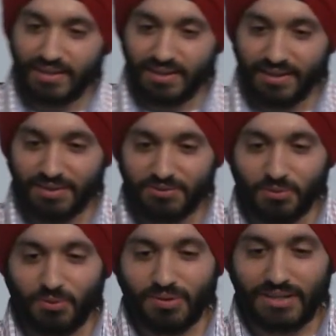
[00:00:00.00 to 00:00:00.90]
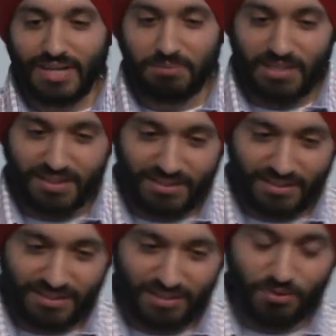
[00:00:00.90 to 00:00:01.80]
So let me
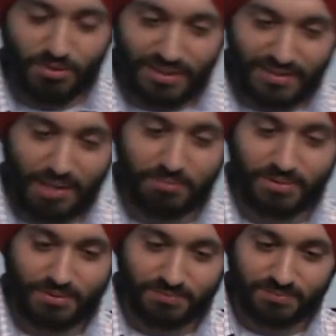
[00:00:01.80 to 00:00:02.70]
give you an example.